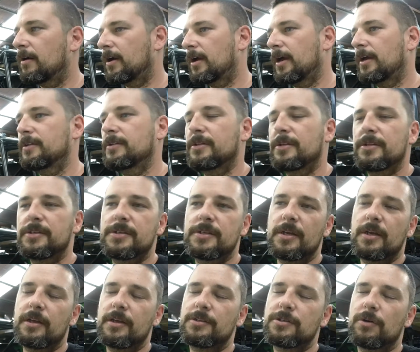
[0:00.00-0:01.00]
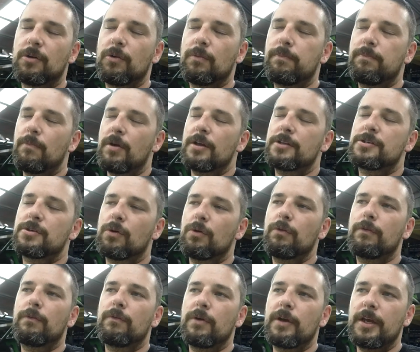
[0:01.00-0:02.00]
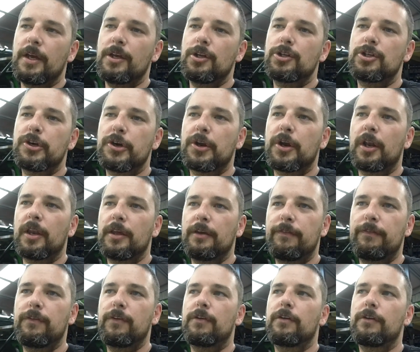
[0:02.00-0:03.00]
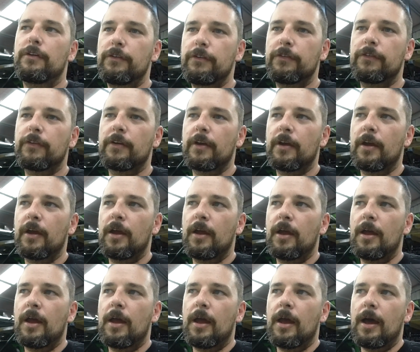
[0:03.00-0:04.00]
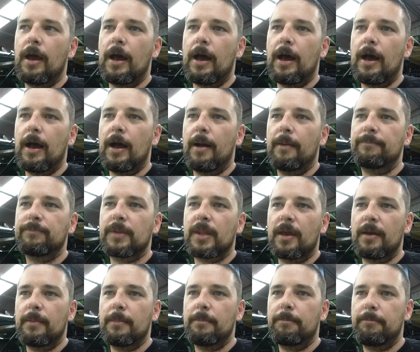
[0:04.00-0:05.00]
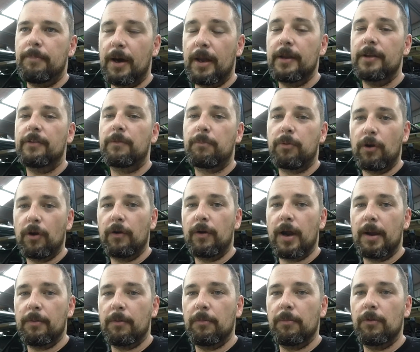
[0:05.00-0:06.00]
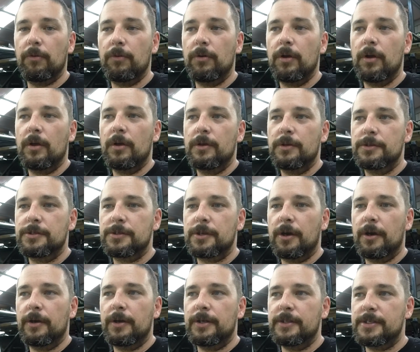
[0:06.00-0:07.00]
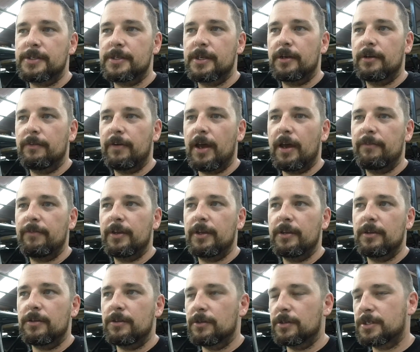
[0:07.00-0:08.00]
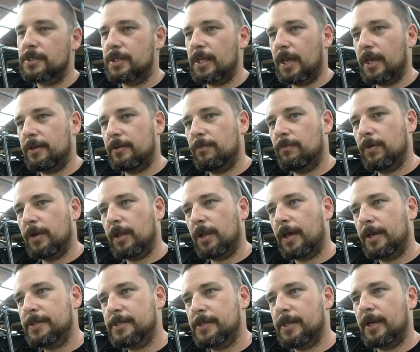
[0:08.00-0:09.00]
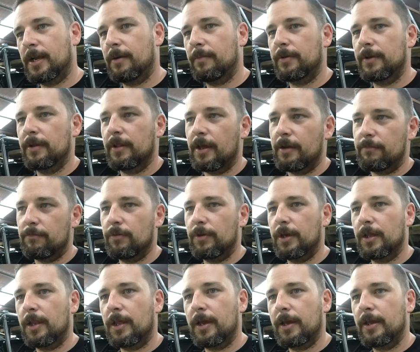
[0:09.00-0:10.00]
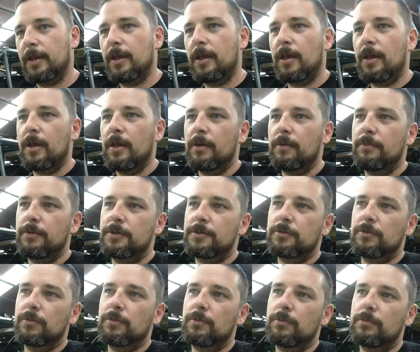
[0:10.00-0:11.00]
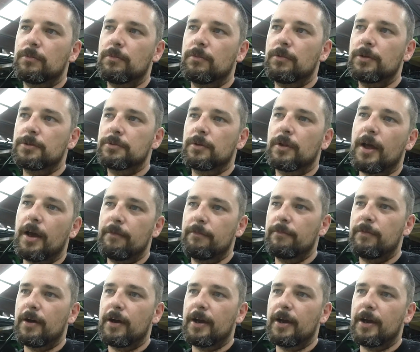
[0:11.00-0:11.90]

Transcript: and it's all internally fused, but it's programmable. So instead of having your standard relay setup where you'll have relay, which will have